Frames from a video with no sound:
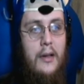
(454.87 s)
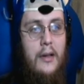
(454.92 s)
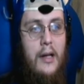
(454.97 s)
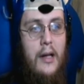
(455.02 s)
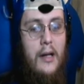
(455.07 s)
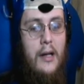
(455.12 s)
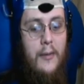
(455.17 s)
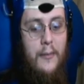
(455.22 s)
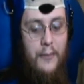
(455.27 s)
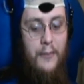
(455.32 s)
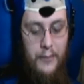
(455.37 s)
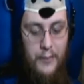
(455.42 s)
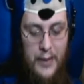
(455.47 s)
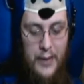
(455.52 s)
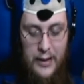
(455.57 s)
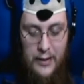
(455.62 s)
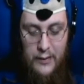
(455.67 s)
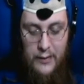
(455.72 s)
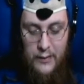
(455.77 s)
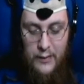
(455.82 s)

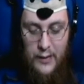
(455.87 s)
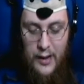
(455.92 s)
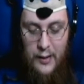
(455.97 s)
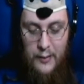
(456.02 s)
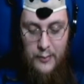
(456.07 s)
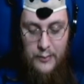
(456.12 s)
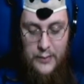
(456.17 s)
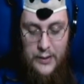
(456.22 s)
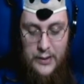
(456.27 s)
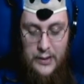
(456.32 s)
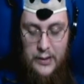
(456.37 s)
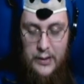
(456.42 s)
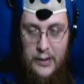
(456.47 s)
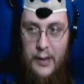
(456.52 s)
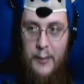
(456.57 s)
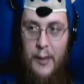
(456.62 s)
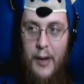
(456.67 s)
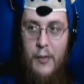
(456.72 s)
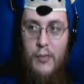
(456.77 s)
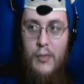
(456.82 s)
My thumbs,
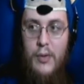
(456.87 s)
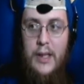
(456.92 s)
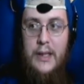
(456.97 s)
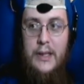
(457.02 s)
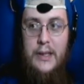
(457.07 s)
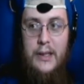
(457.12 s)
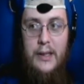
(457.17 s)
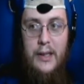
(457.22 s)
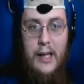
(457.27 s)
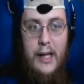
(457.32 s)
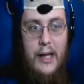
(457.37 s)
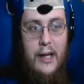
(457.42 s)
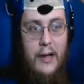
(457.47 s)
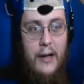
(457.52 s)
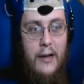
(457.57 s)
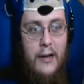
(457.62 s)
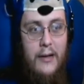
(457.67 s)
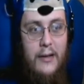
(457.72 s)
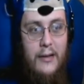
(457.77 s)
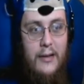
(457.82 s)
like my wrist, kind of
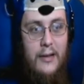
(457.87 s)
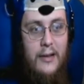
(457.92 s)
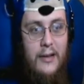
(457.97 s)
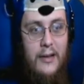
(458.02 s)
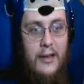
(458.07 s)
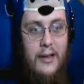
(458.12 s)
hurt